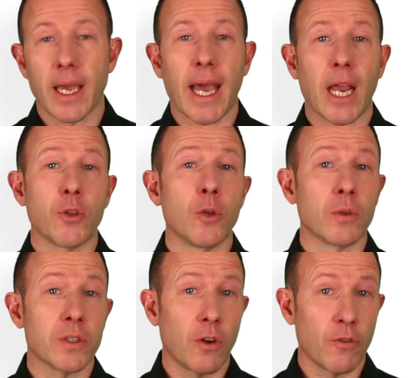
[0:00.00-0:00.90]
how you
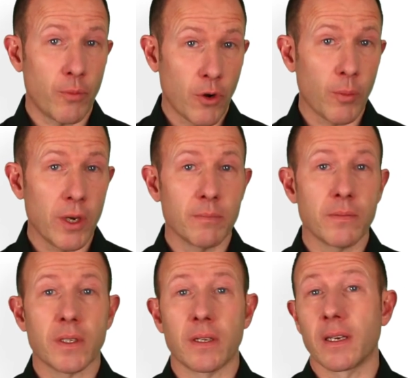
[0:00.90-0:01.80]
will solve
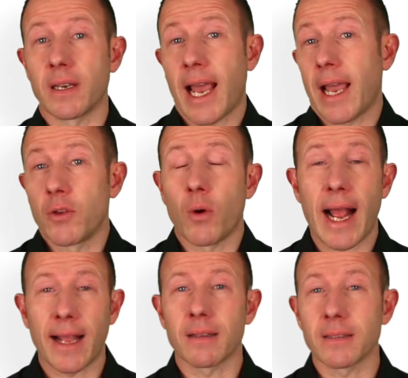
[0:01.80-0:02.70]
problems and how you'll
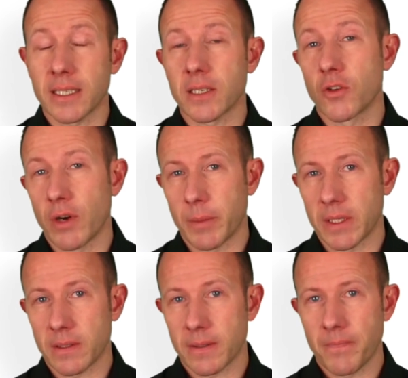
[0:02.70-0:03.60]
handle
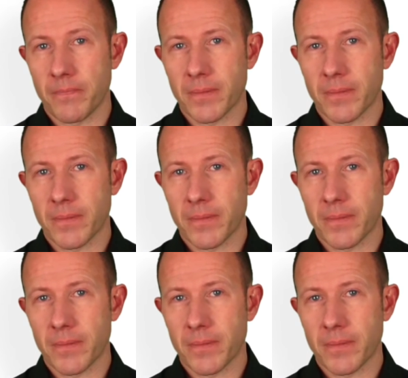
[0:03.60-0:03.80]
disagreements.